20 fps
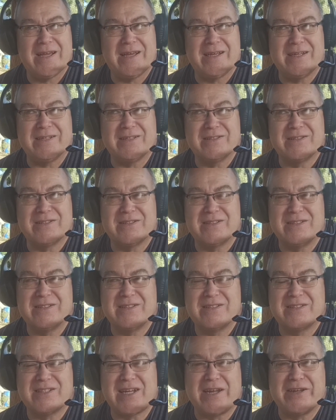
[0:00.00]
And
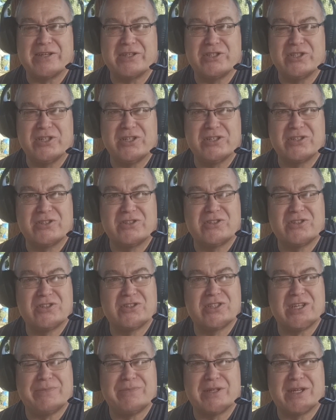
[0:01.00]
standing charges
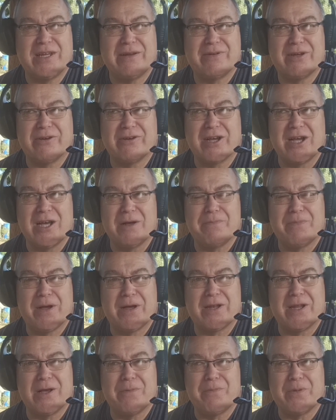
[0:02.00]
just seem to keep going up
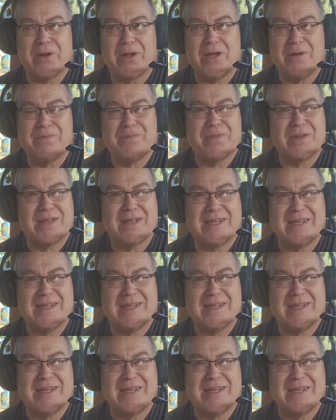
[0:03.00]
and up and up.